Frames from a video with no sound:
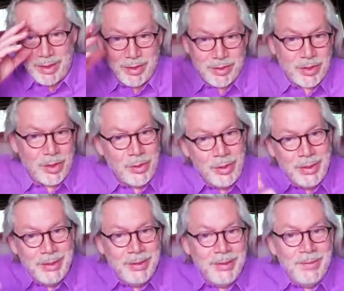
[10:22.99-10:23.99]
So
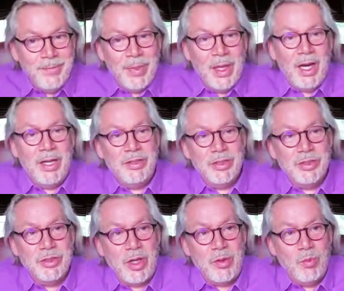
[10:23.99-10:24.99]
I
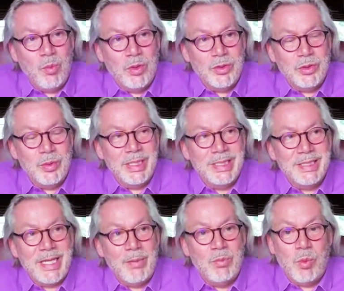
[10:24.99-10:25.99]
just don't want to
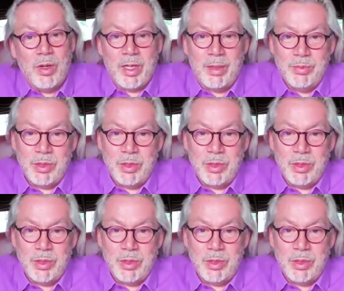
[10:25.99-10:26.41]
accept what I'm